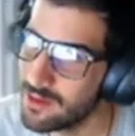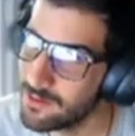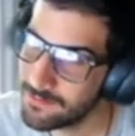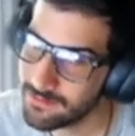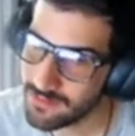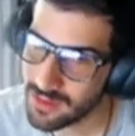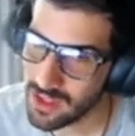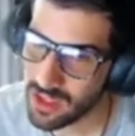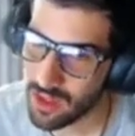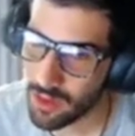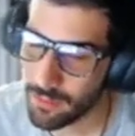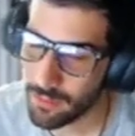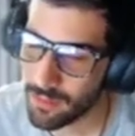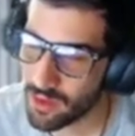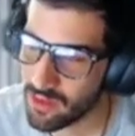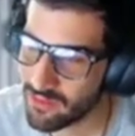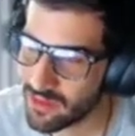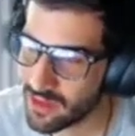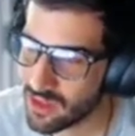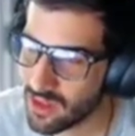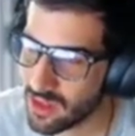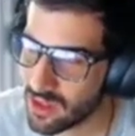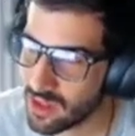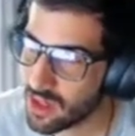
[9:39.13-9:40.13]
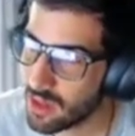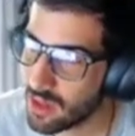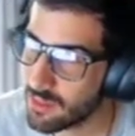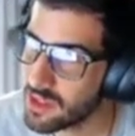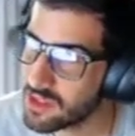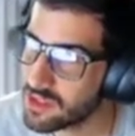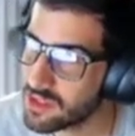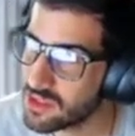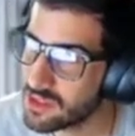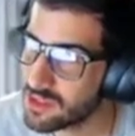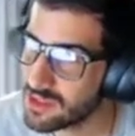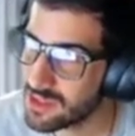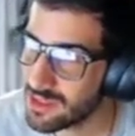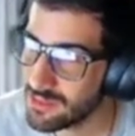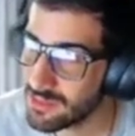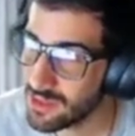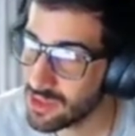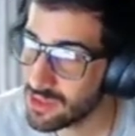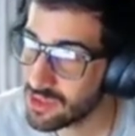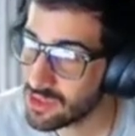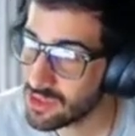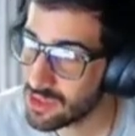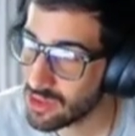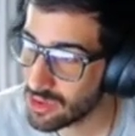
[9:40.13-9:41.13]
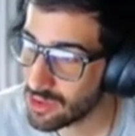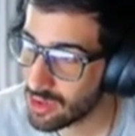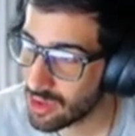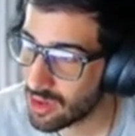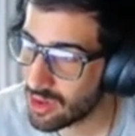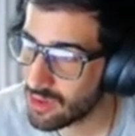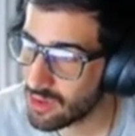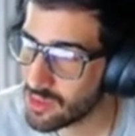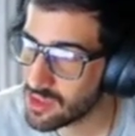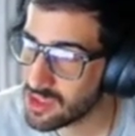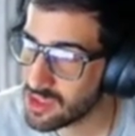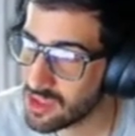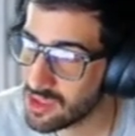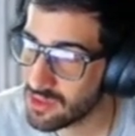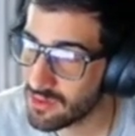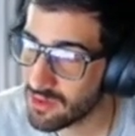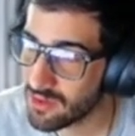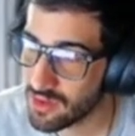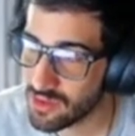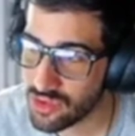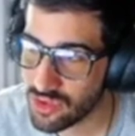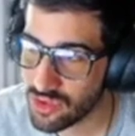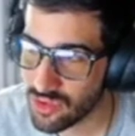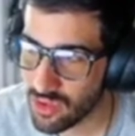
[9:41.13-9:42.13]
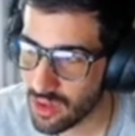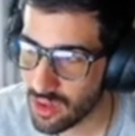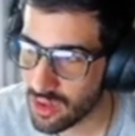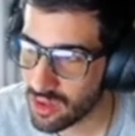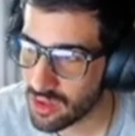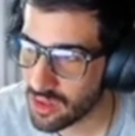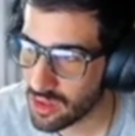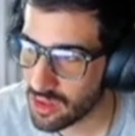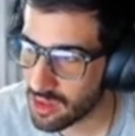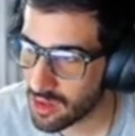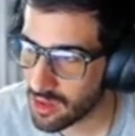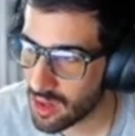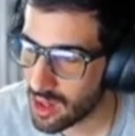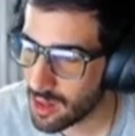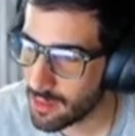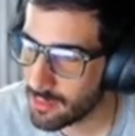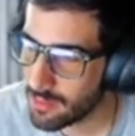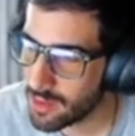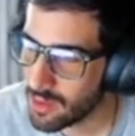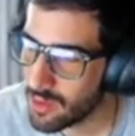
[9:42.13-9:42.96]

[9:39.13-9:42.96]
You know, perfect color combination, similar to Law, which is a very strong color combo.